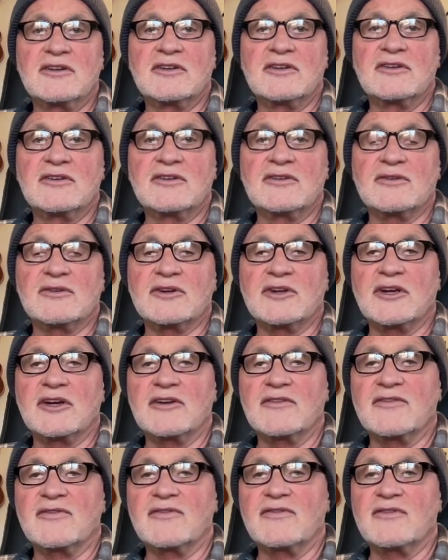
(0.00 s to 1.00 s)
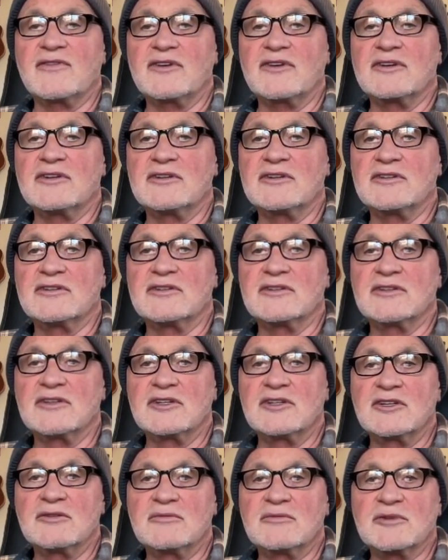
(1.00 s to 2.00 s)
to F.
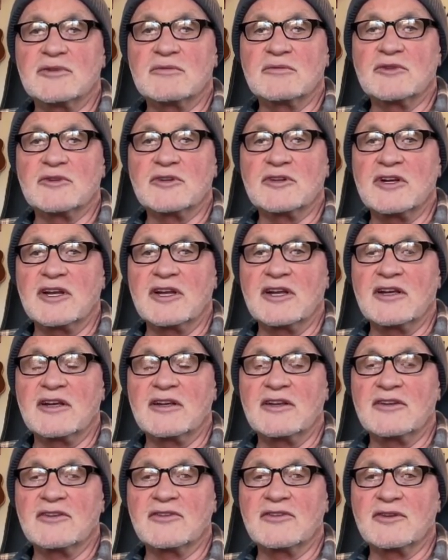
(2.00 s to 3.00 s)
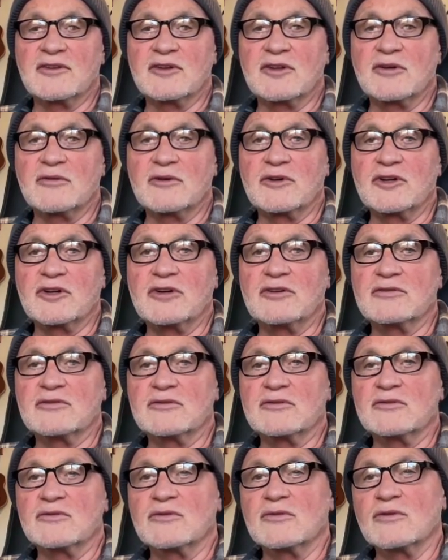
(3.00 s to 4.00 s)
Remember, A is the lower note.
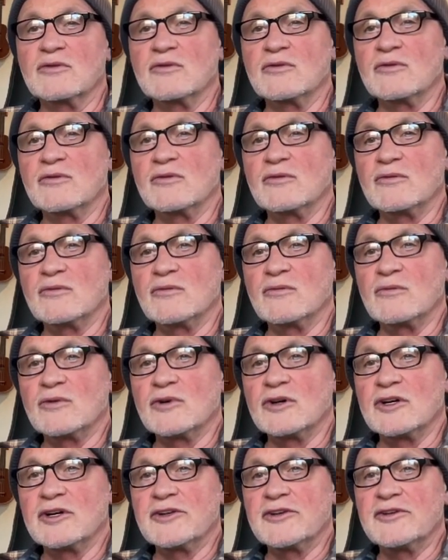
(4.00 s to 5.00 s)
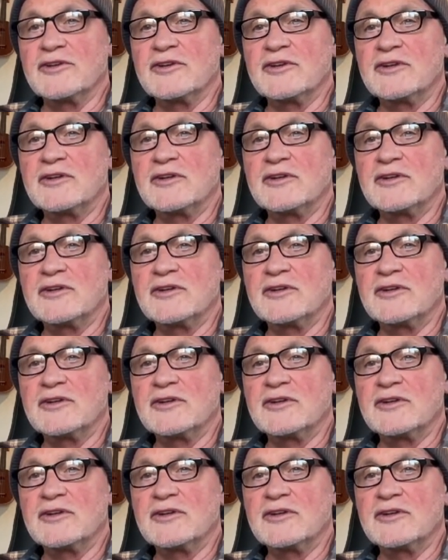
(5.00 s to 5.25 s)
1,